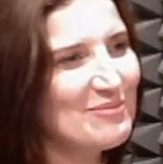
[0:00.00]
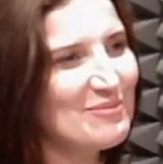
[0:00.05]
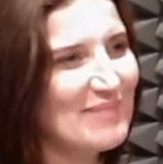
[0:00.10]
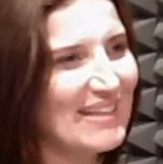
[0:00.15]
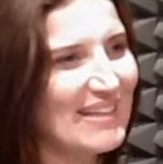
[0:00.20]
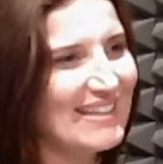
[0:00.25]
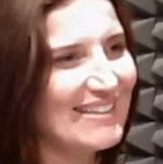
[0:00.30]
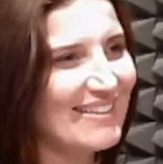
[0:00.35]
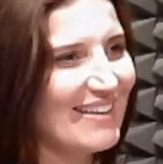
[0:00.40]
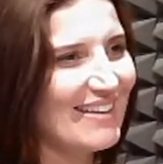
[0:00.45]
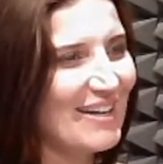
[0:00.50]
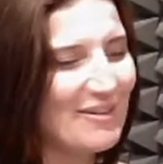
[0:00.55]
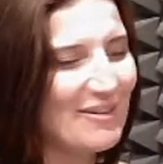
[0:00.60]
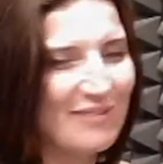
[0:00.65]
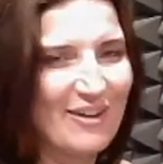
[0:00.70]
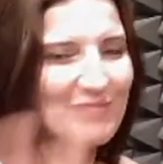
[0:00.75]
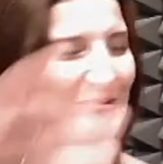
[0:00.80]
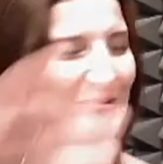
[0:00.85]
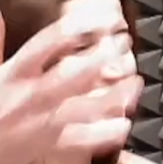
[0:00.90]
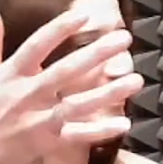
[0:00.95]
media. I
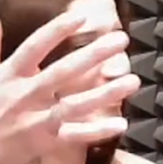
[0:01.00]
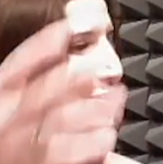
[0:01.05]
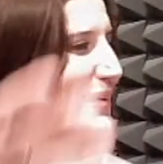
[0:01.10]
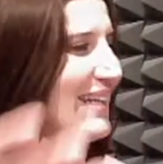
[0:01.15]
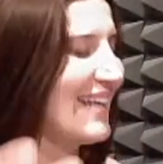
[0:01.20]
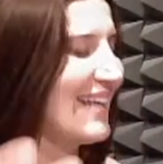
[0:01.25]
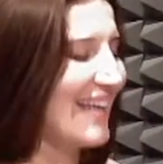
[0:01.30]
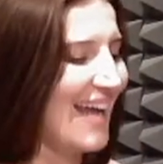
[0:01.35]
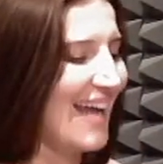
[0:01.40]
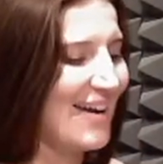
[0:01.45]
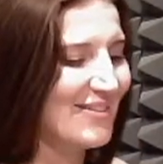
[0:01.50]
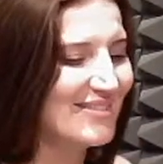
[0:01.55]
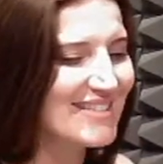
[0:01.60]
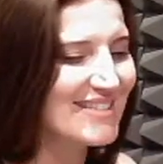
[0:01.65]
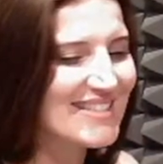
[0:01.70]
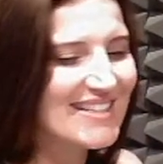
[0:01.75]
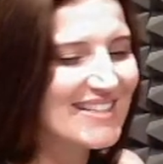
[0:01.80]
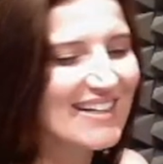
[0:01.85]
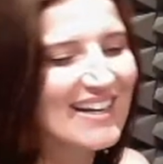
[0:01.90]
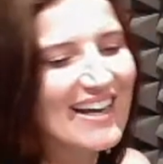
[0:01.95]
have so many accounts.
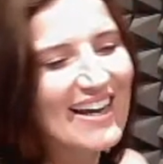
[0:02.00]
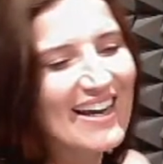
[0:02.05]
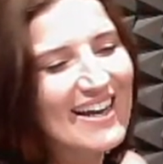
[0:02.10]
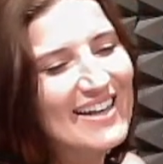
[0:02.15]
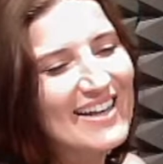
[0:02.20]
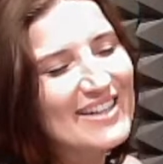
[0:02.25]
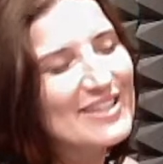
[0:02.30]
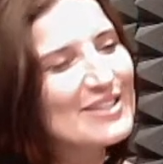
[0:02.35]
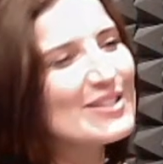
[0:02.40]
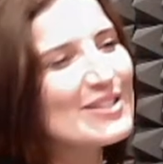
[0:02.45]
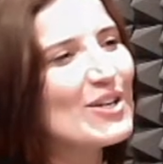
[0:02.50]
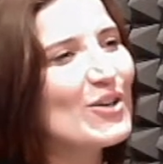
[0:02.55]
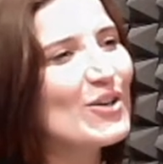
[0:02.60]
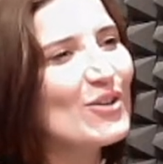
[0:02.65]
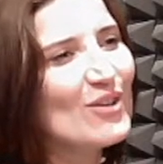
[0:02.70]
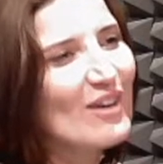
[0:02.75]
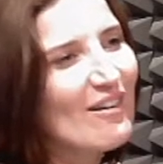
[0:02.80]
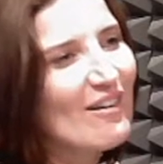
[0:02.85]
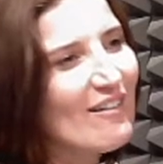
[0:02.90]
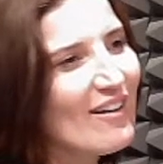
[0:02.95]

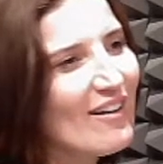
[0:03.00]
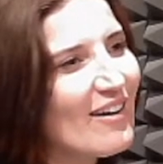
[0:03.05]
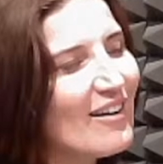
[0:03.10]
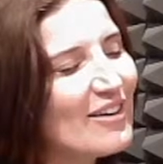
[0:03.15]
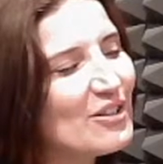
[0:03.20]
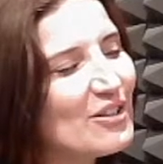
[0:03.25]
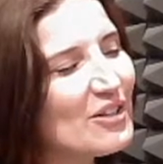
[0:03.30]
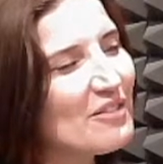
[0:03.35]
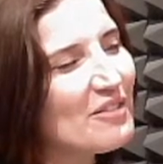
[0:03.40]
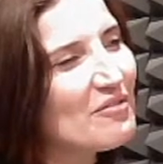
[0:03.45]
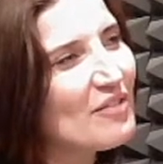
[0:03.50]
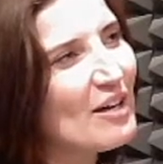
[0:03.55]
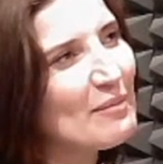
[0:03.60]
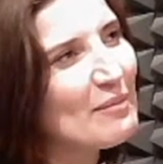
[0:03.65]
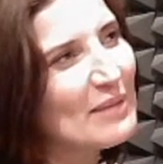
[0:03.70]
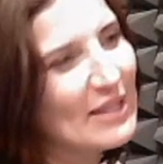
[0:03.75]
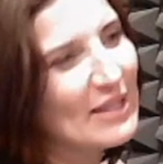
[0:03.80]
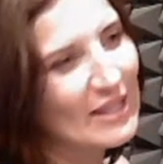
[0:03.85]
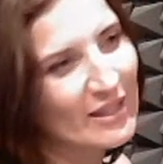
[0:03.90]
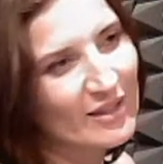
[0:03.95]
So you can find
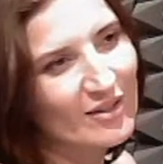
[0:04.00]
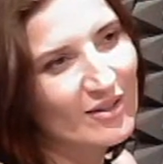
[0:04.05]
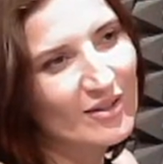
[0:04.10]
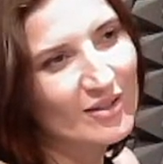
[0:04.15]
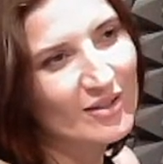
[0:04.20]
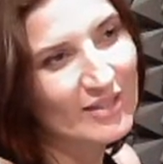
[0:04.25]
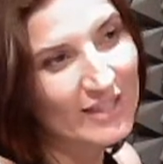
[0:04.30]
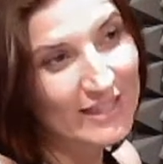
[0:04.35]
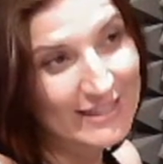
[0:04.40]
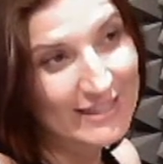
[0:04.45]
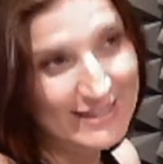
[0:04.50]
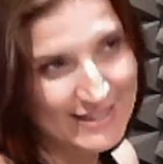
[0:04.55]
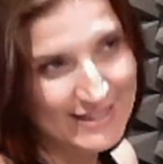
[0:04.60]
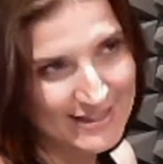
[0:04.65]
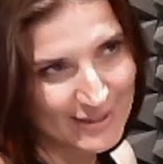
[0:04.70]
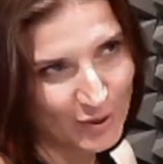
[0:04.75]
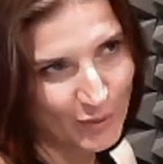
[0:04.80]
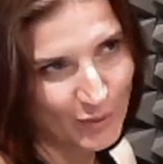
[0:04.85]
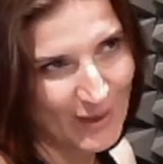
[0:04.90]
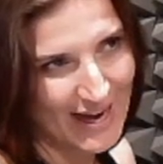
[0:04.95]
me on
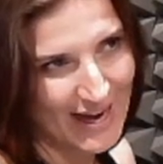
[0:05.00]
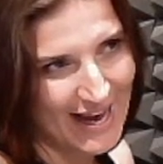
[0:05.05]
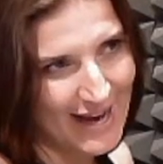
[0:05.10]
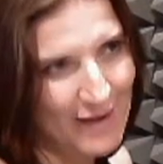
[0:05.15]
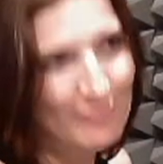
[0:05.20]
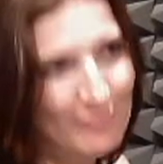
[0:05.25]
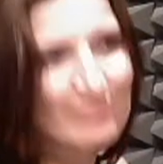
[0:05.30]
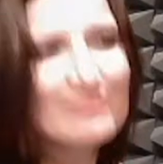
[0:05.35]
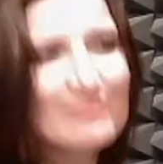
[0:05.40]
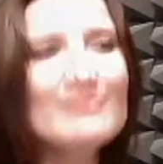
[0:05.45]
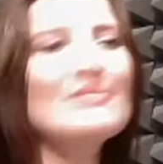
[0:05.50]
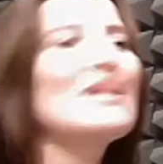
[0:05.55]
Instagram,